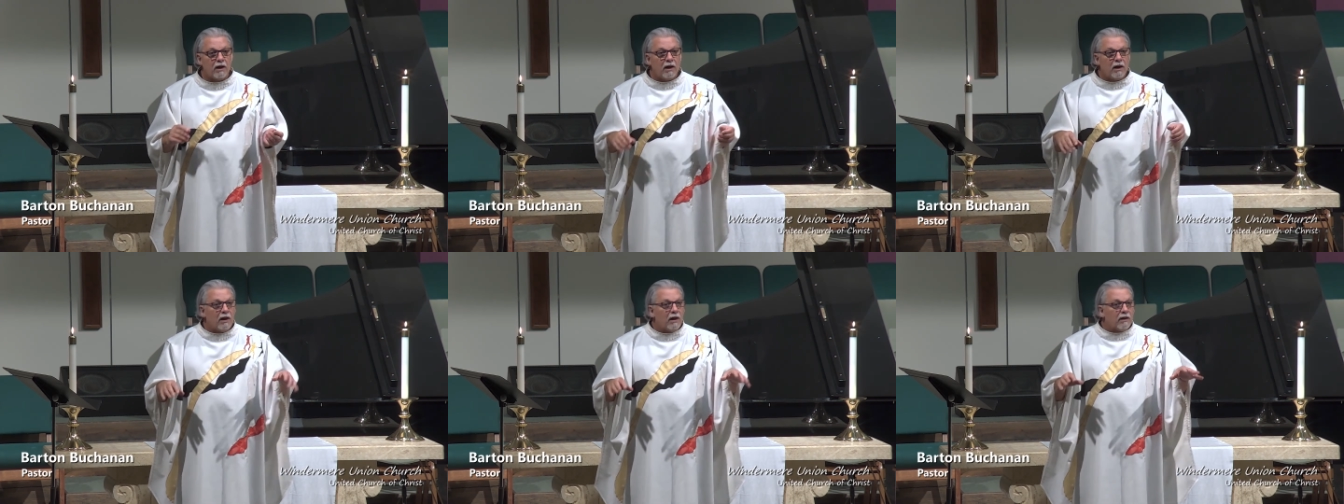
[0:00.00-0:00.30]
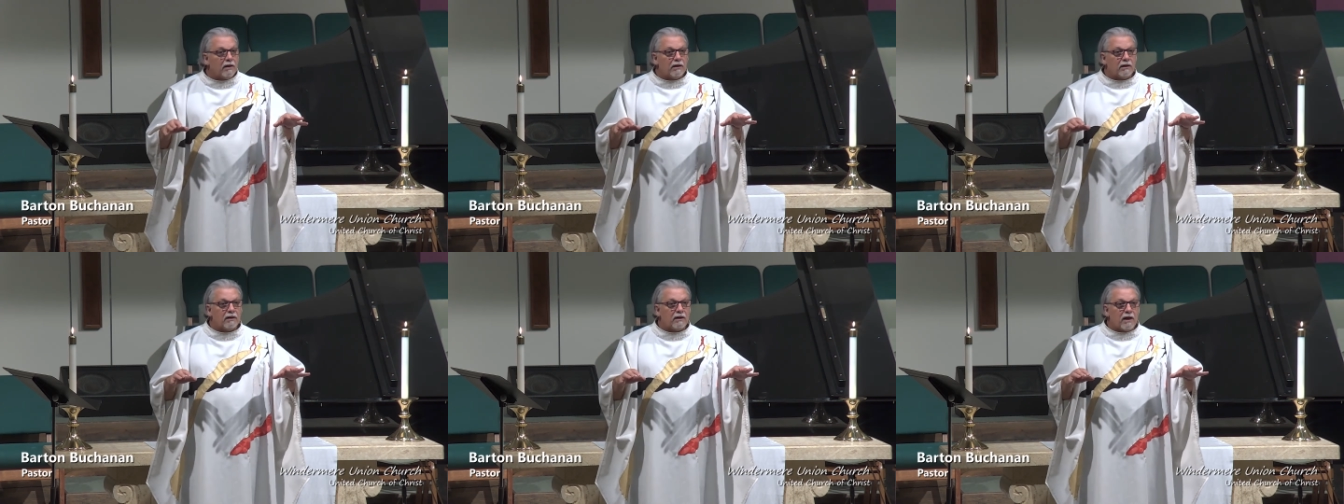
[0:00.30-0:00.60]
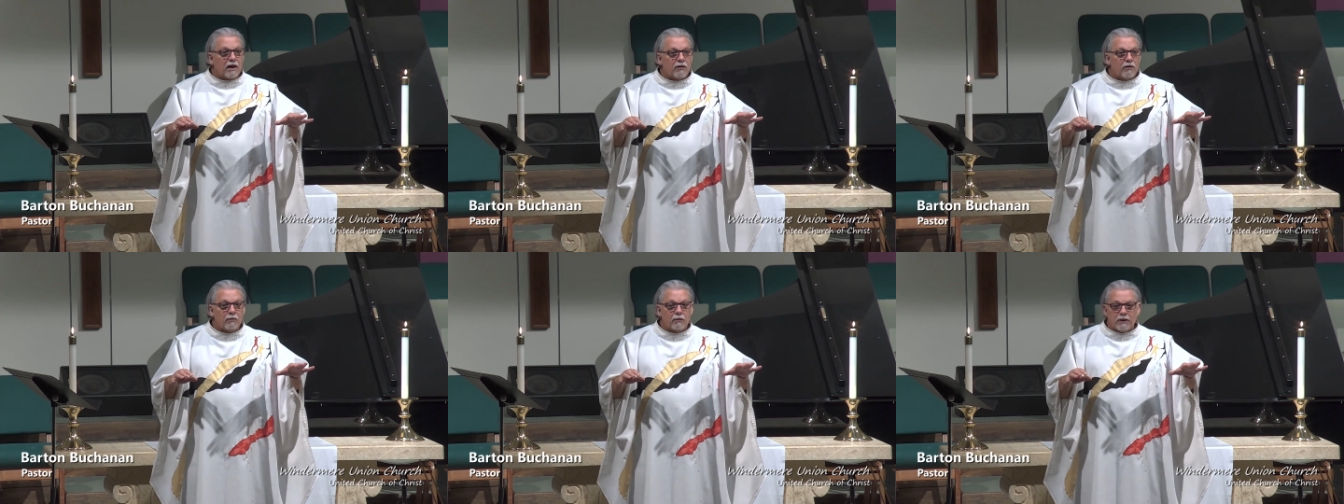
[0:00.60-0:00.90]
The, the
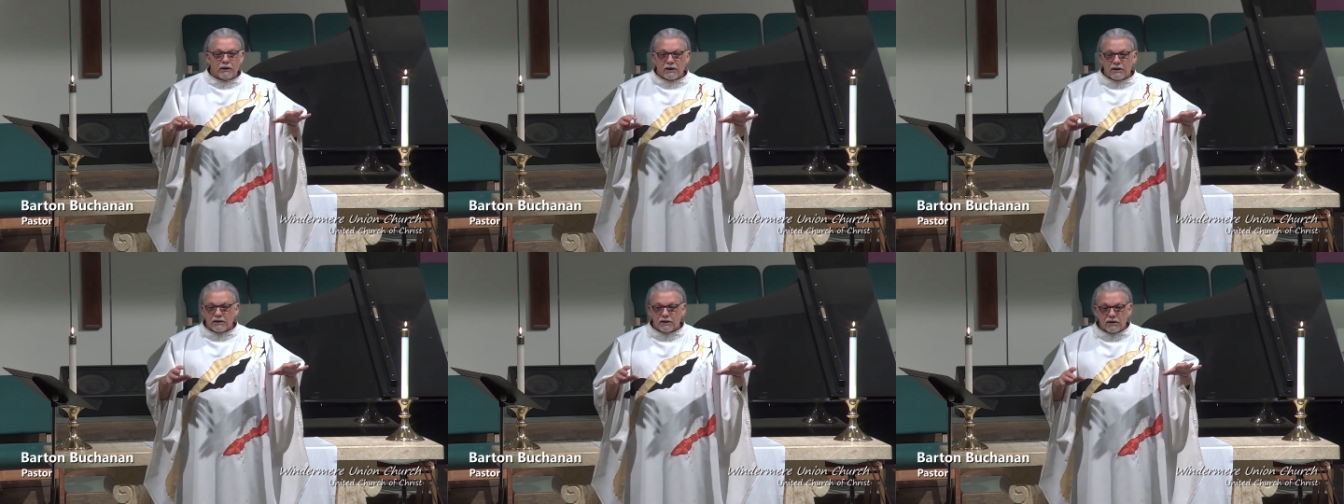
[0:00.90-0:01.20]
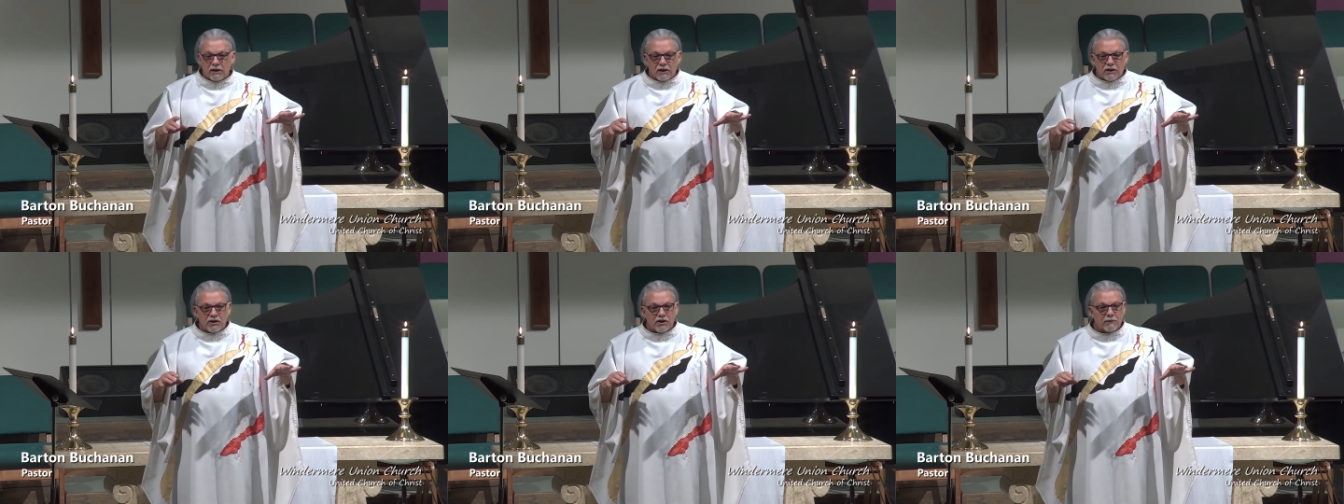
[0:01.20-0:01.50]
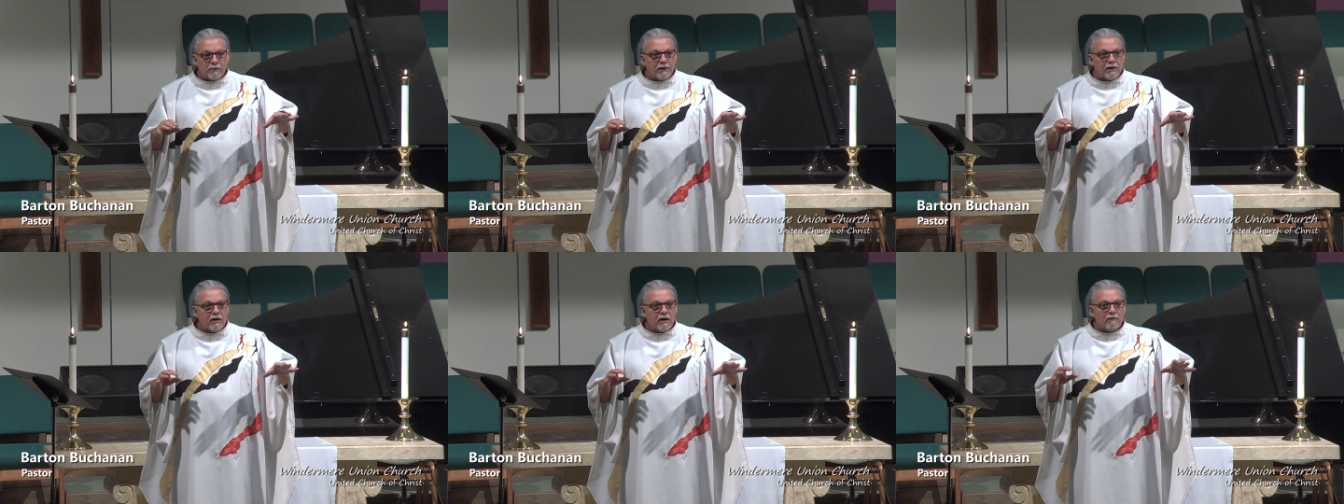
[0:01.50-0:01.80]
other one is
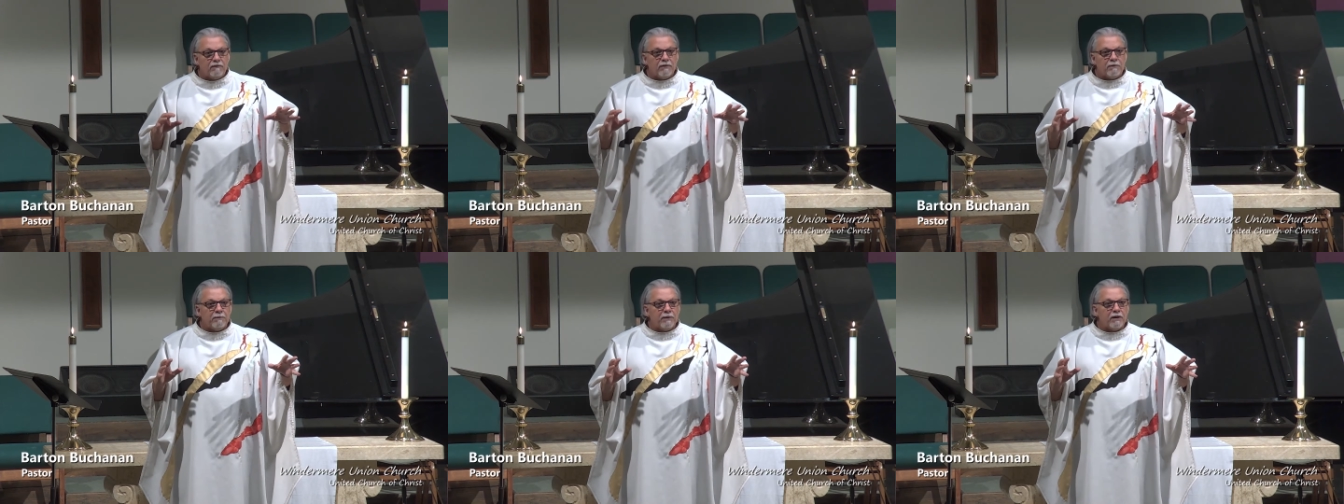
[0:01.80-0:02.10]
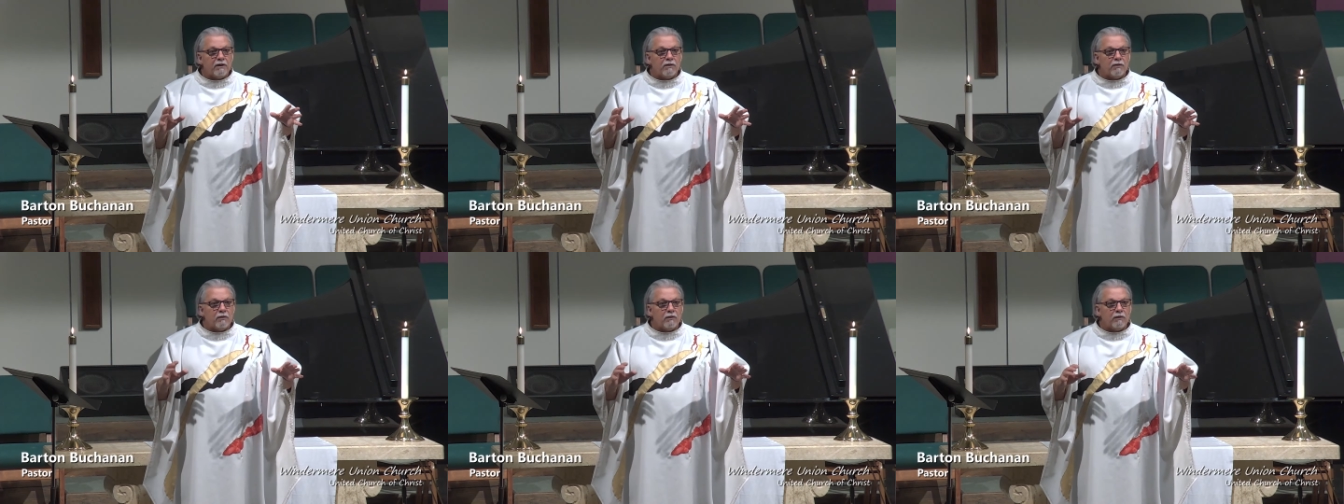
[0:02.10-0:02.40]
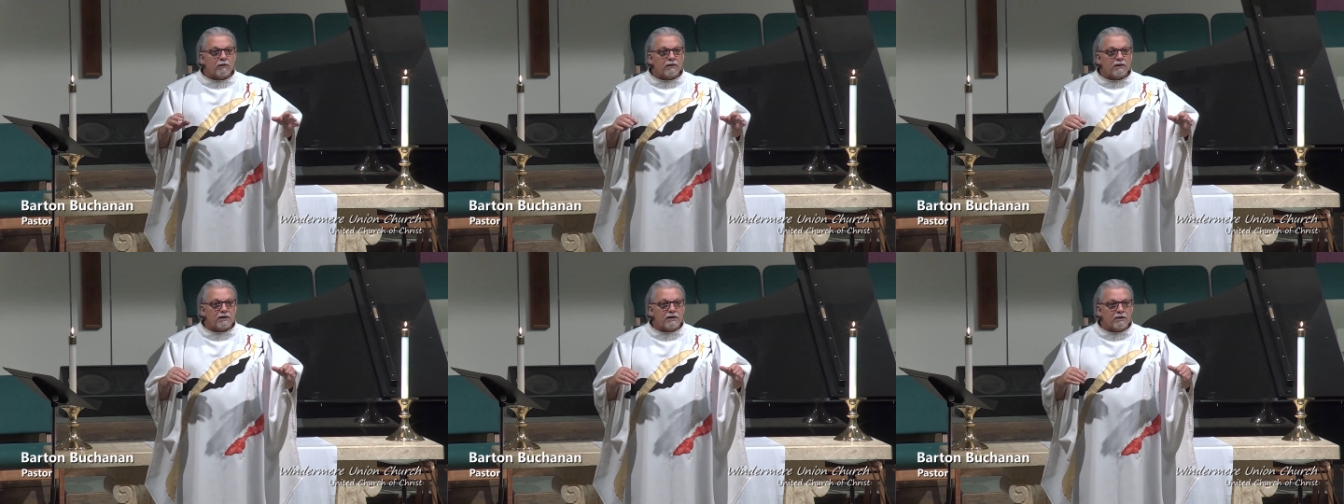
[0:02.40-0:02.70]
jumping off the pinnacle of
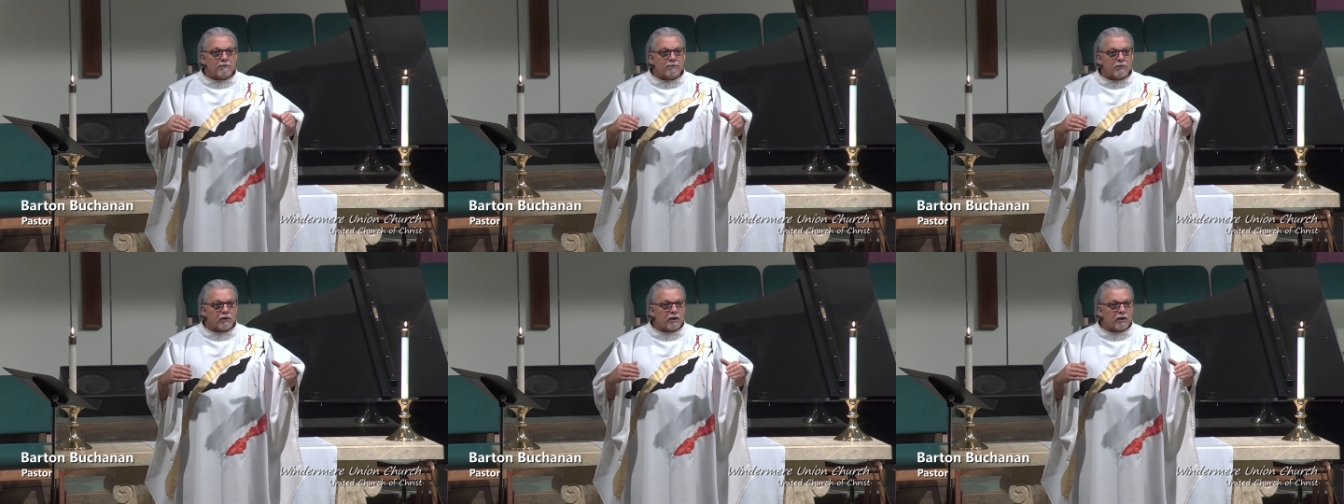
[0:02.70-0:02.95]
the temple,